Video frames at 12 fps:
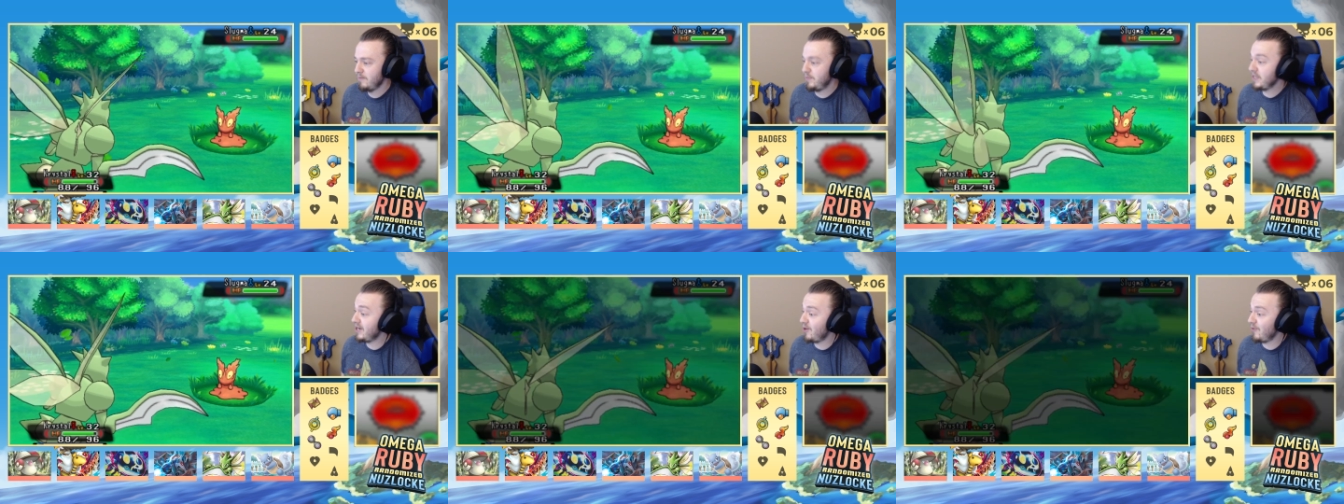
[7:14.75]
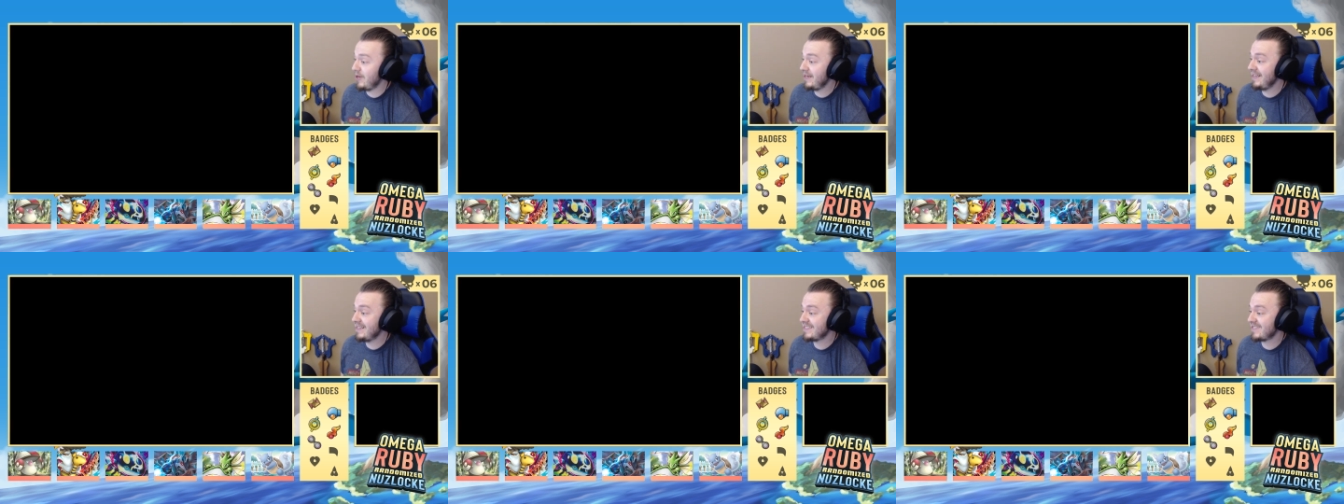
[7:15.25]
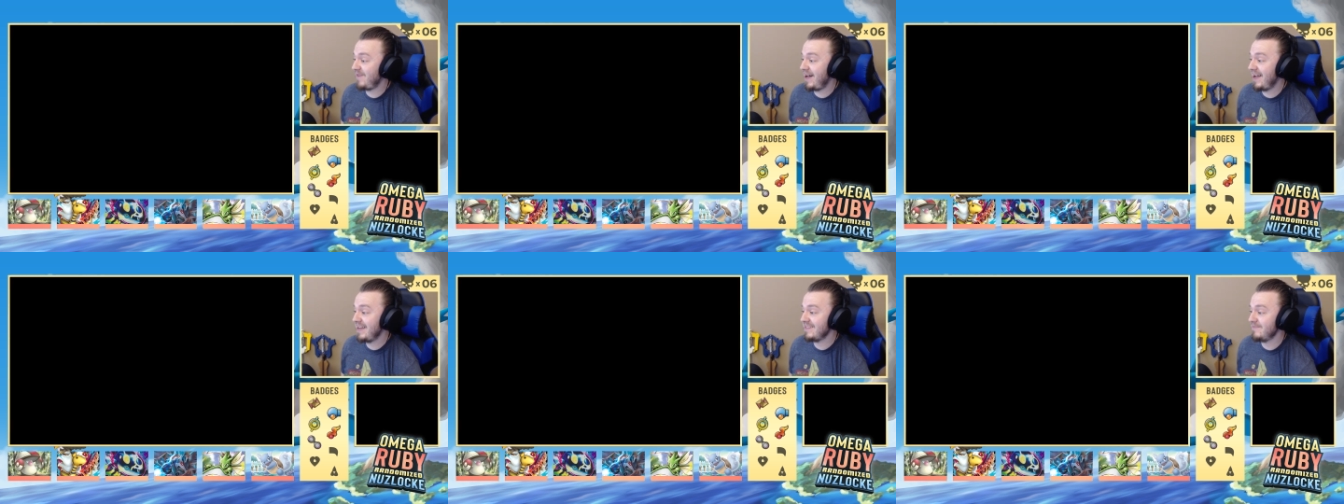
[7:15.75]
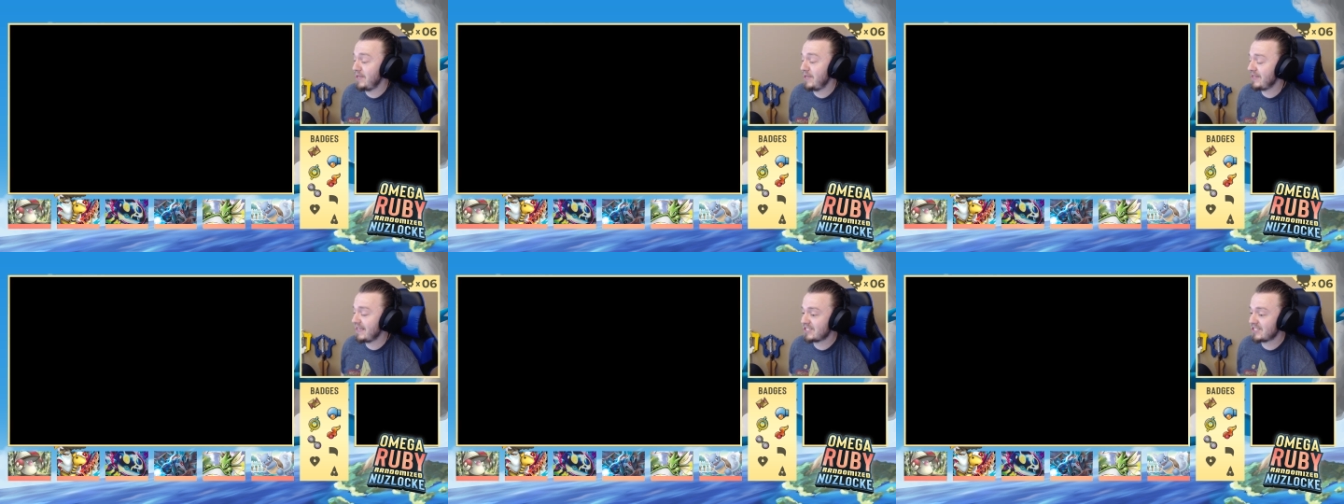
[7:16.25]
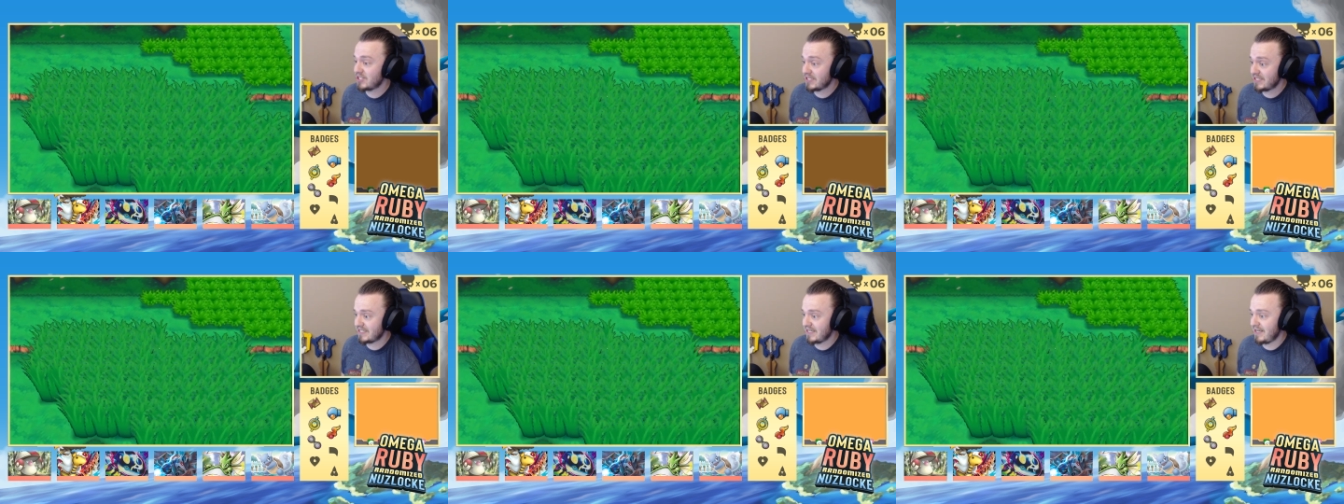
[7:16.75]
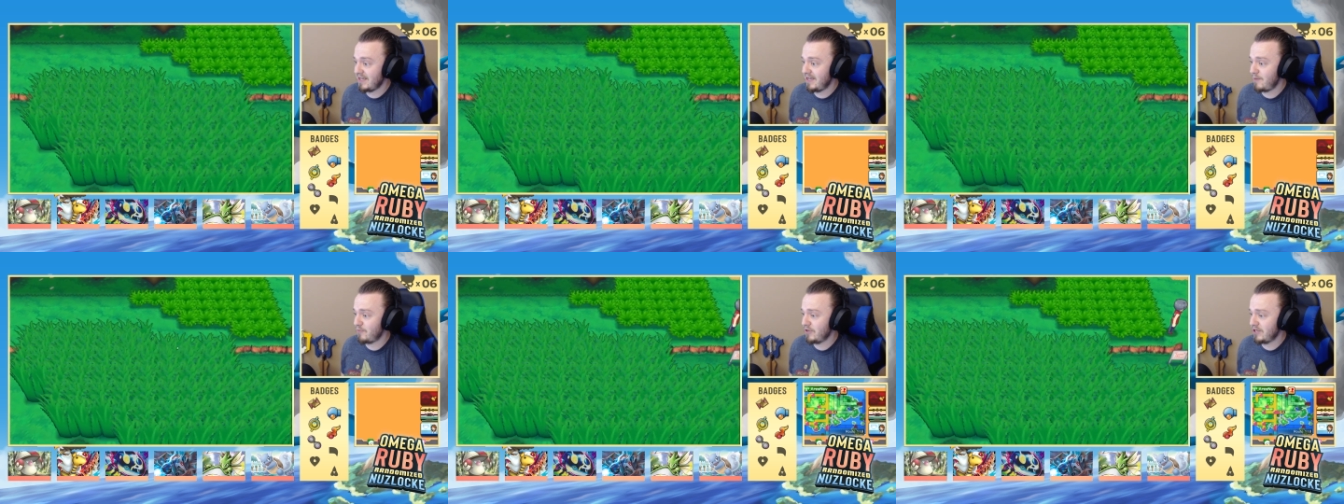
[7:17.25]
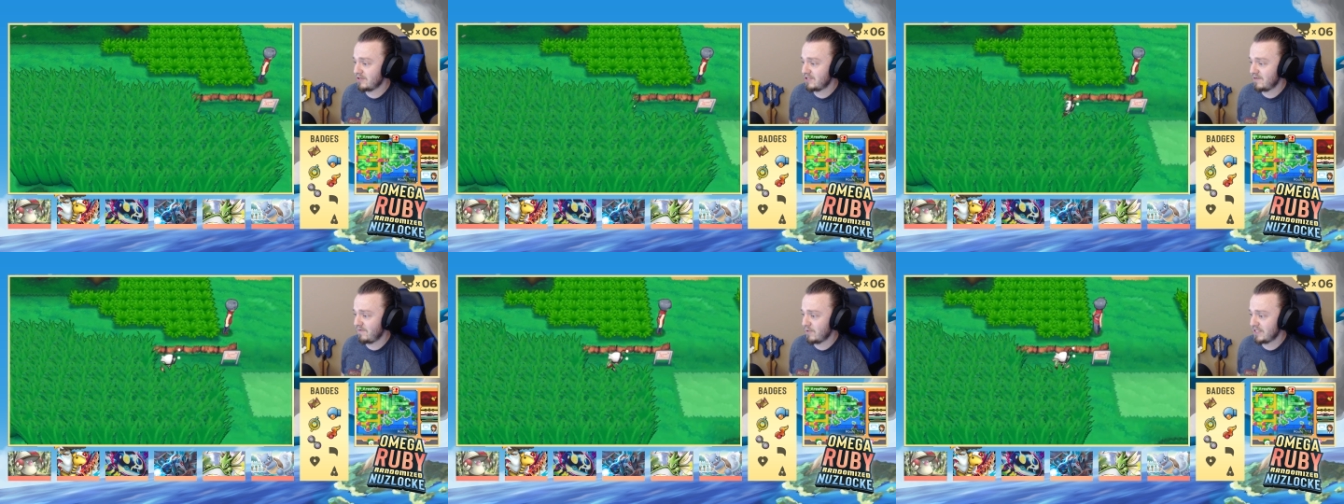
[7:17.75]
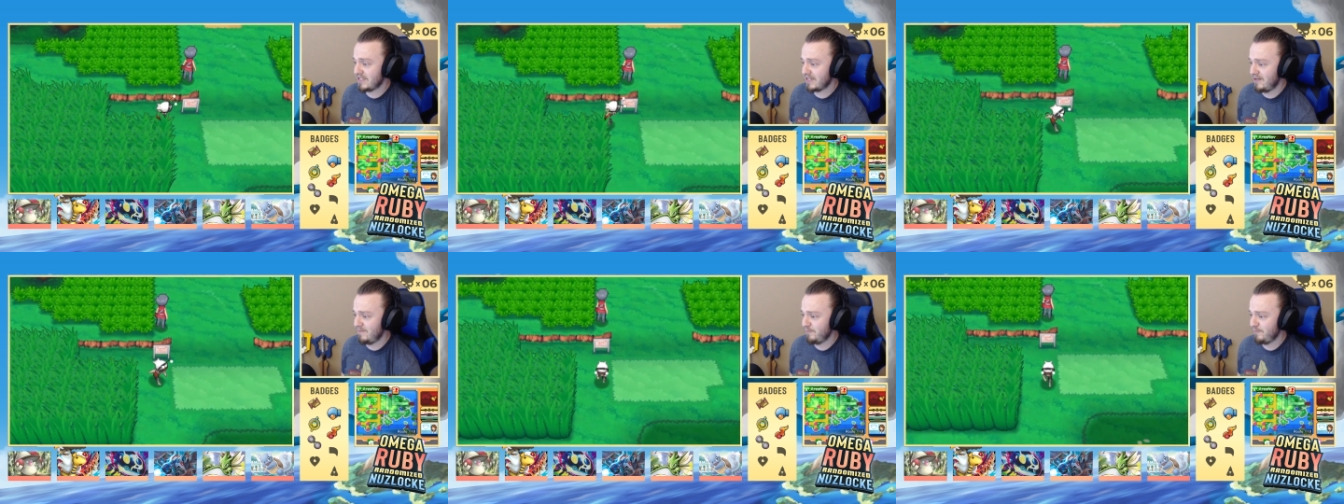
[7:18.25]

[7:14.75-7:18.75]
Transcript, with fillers: But you know what? It's fine. Maybe that's just a precursor for what's to come.